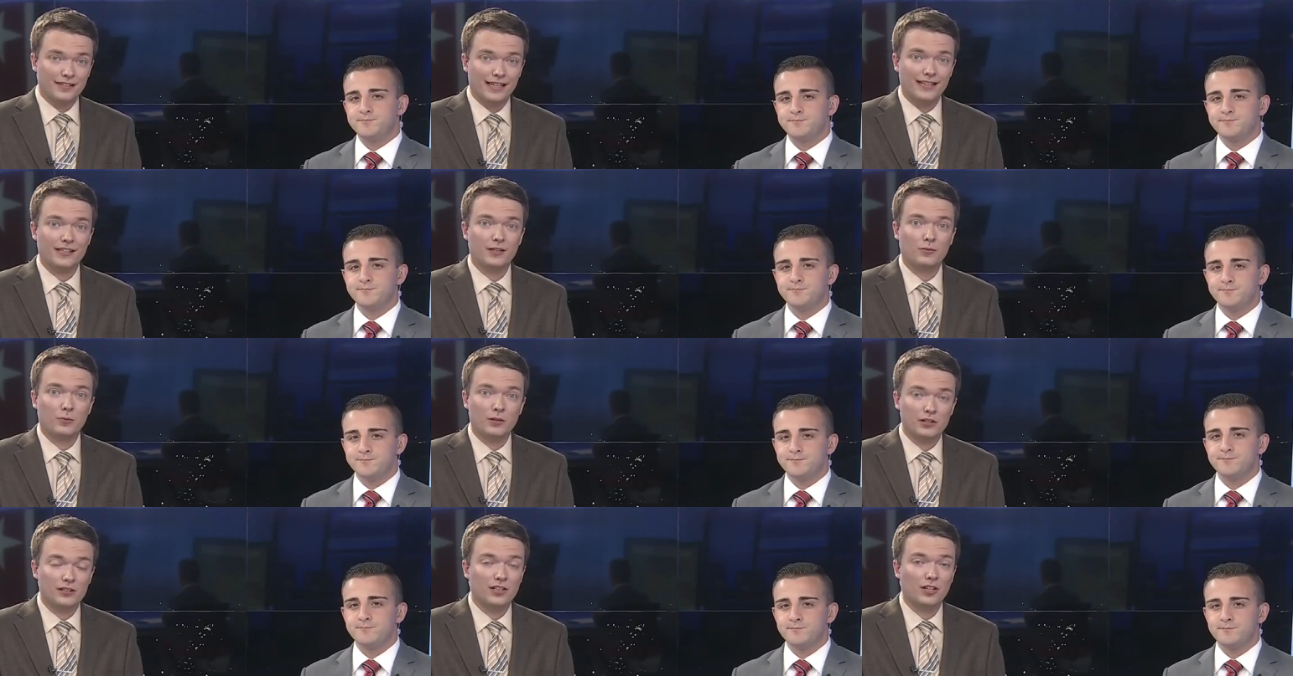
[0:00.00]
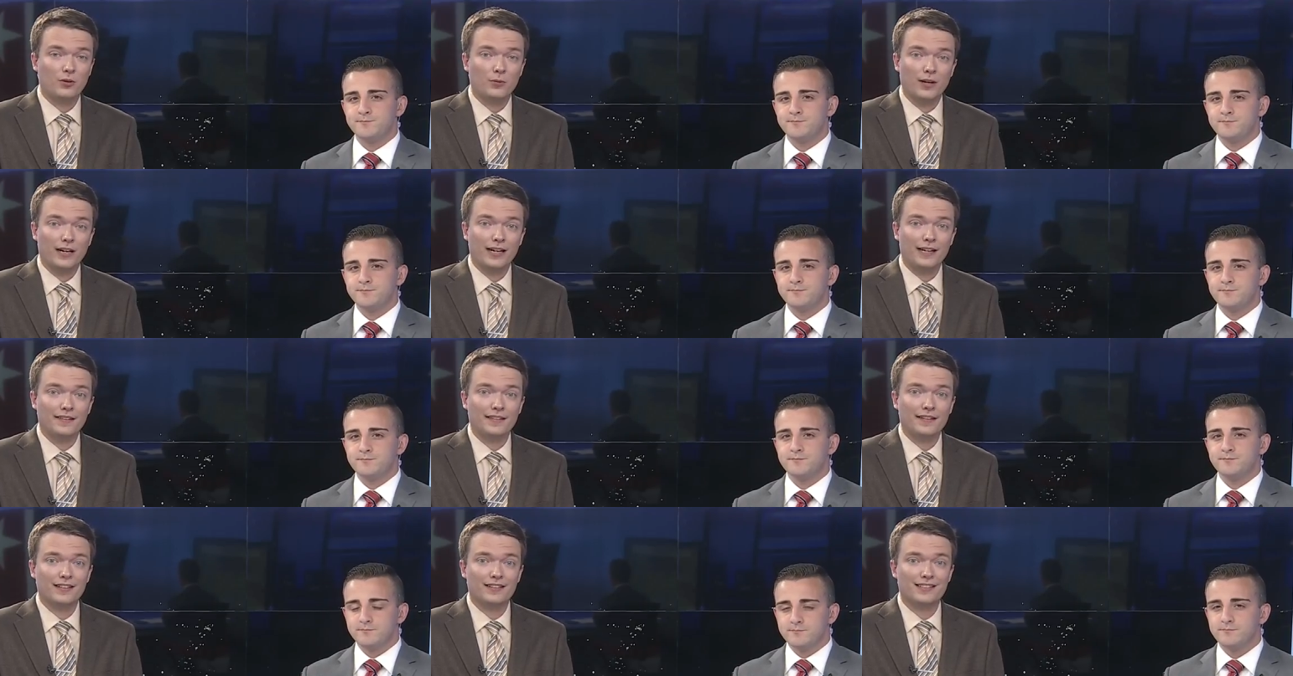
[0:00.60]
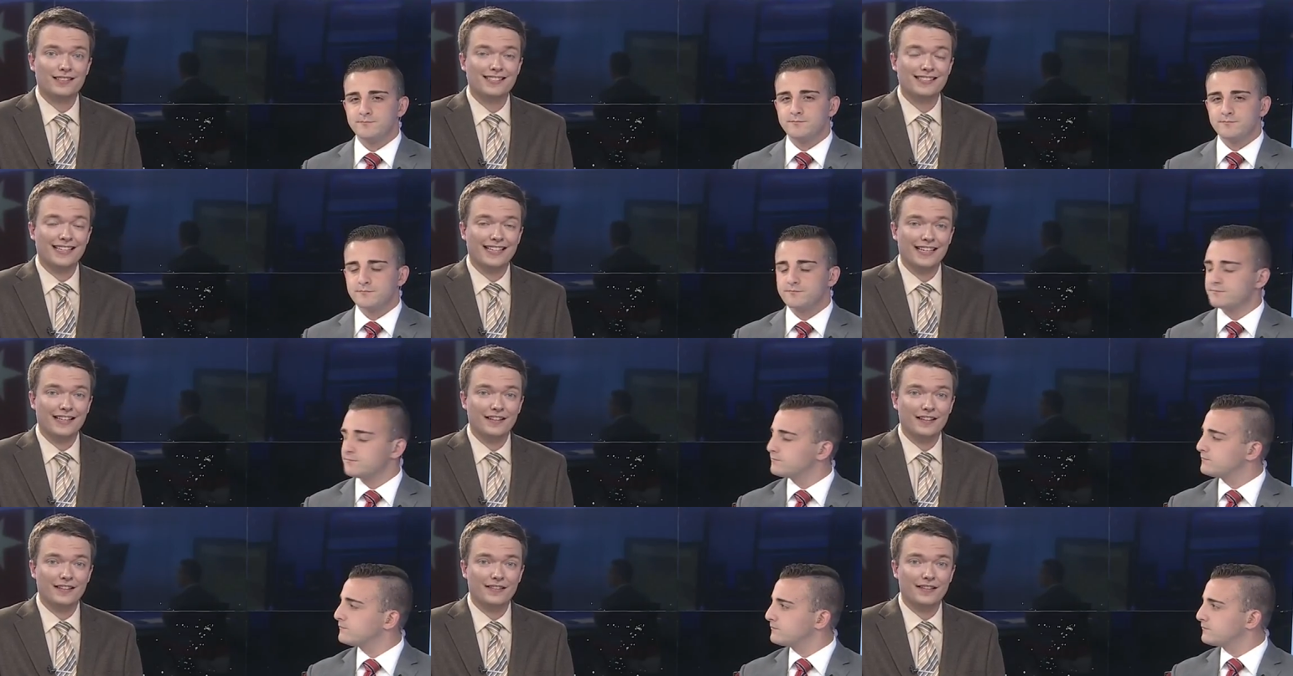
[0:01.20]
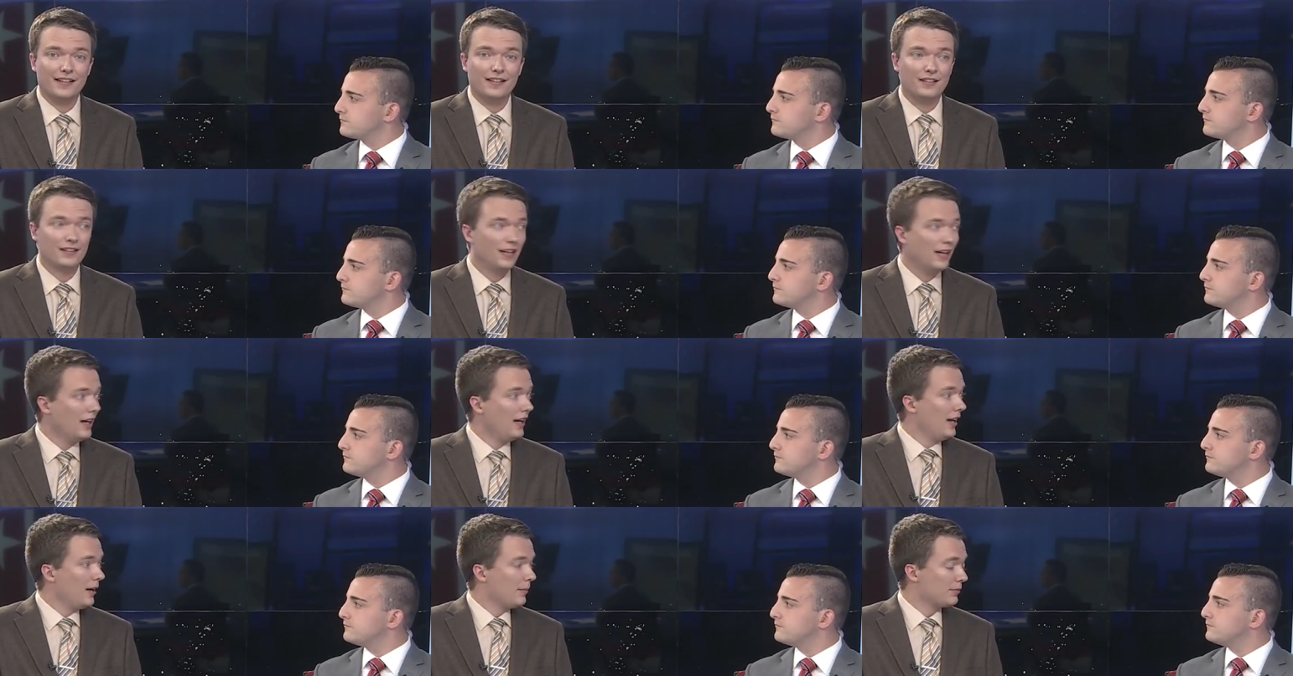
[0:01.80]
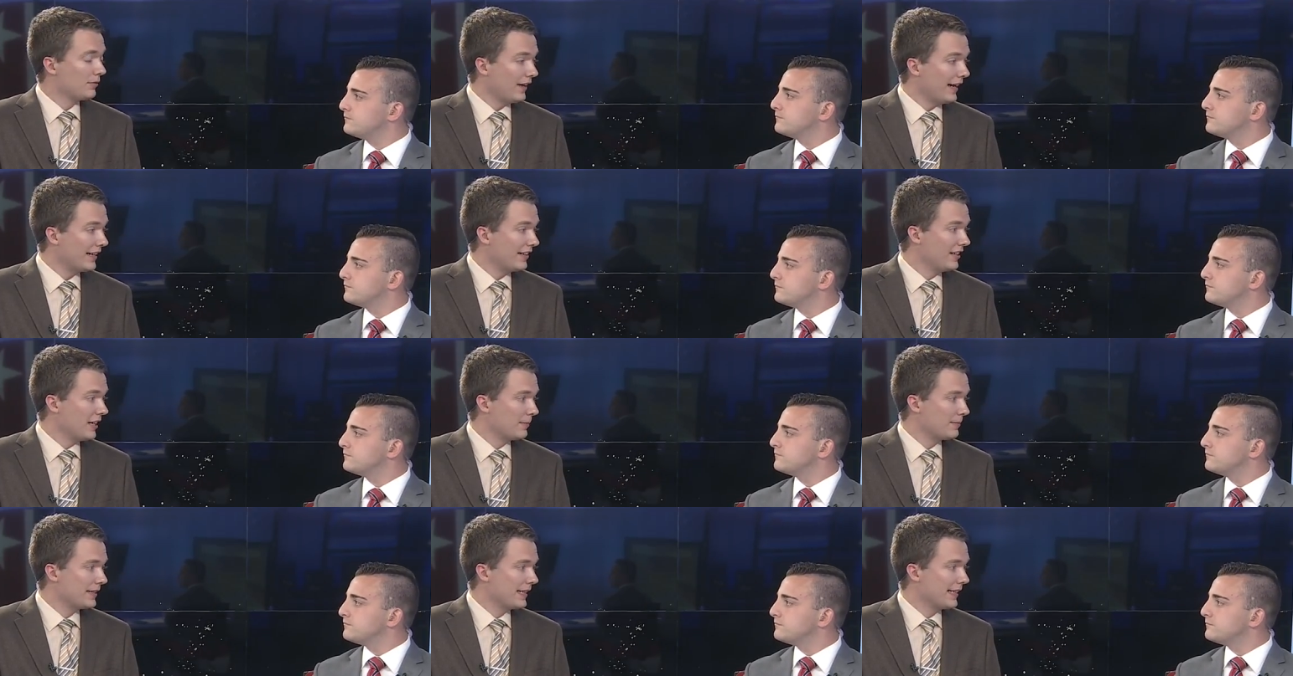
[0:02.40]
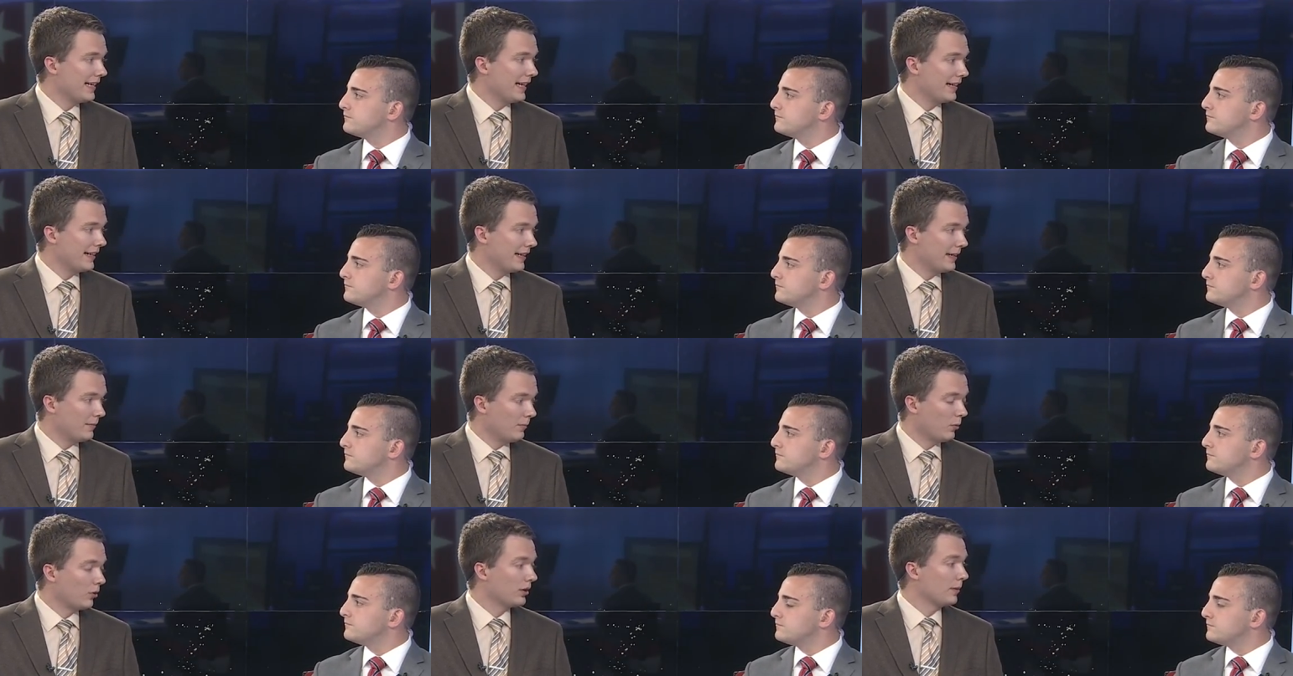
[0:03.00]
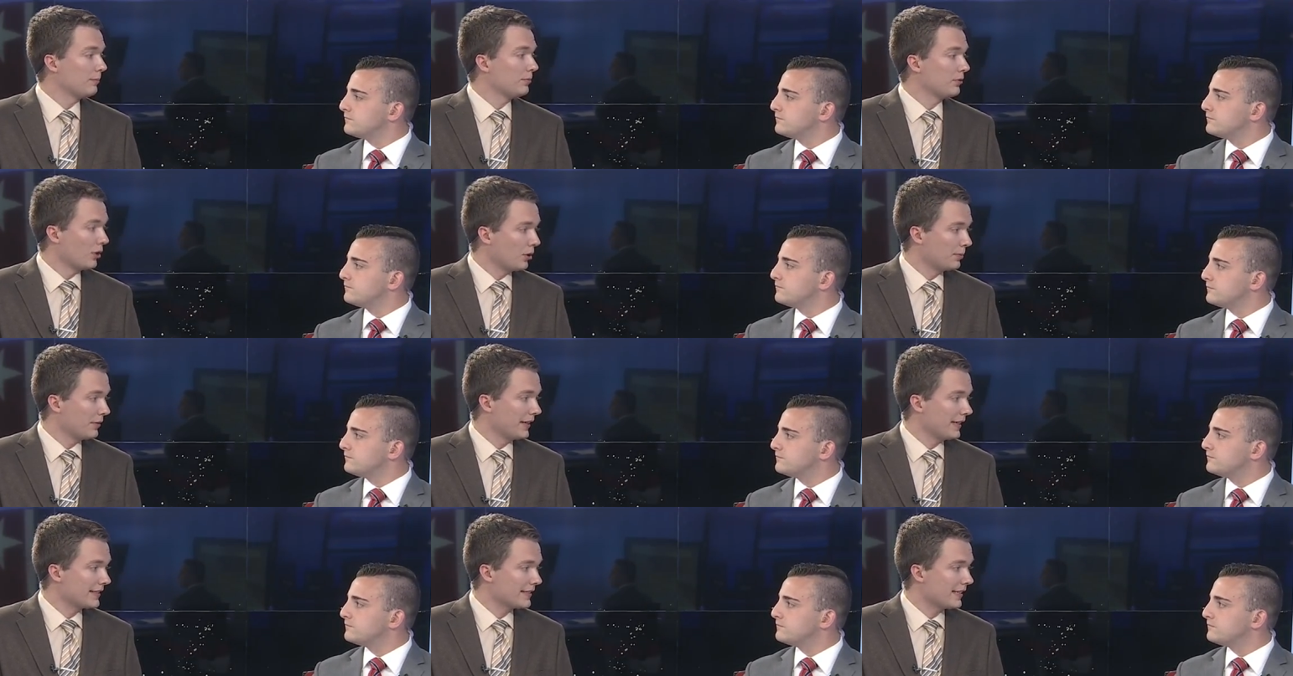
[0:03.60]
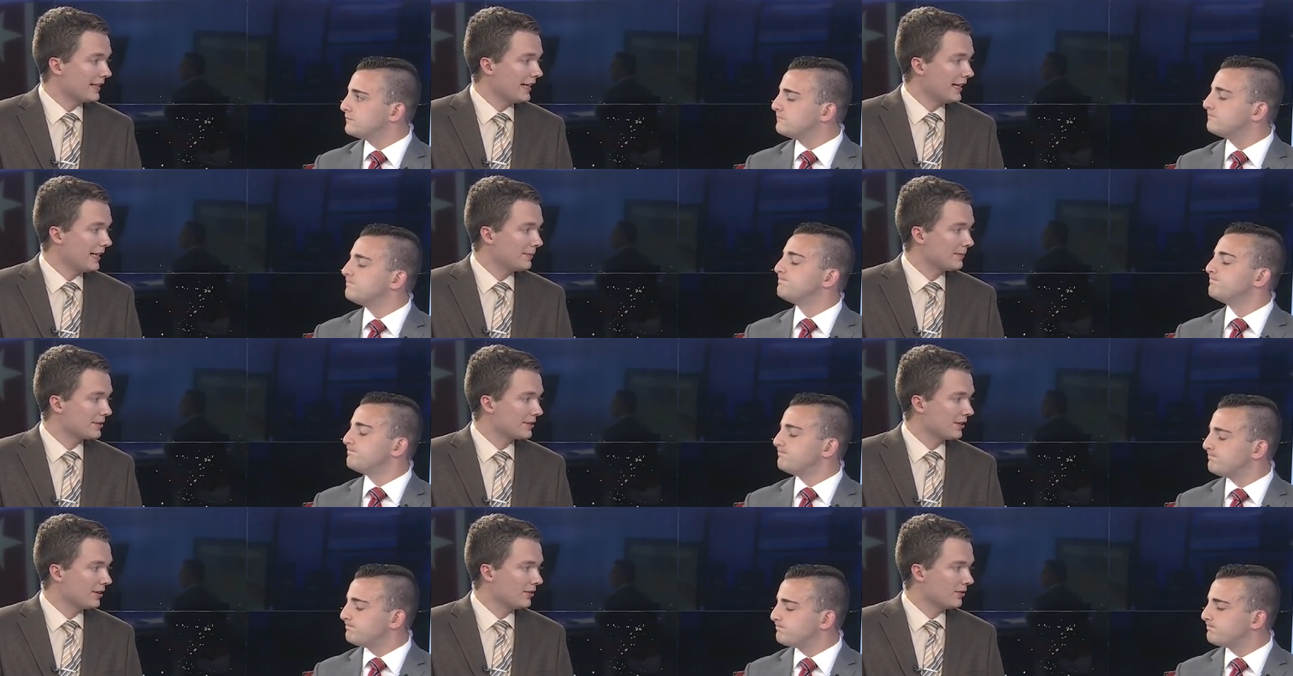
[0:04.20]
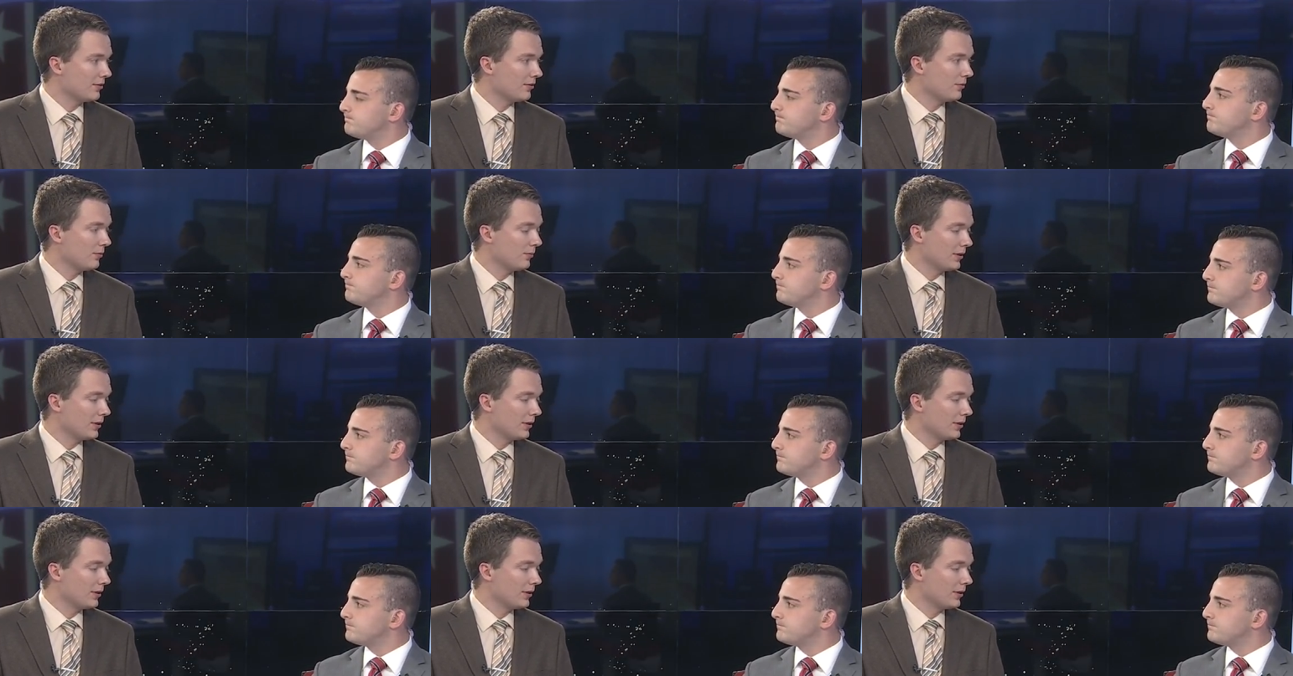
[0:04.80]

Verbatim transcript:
Speaker 1: or not it will go on. They'll say that they'll provide an update at a more appropriate time. So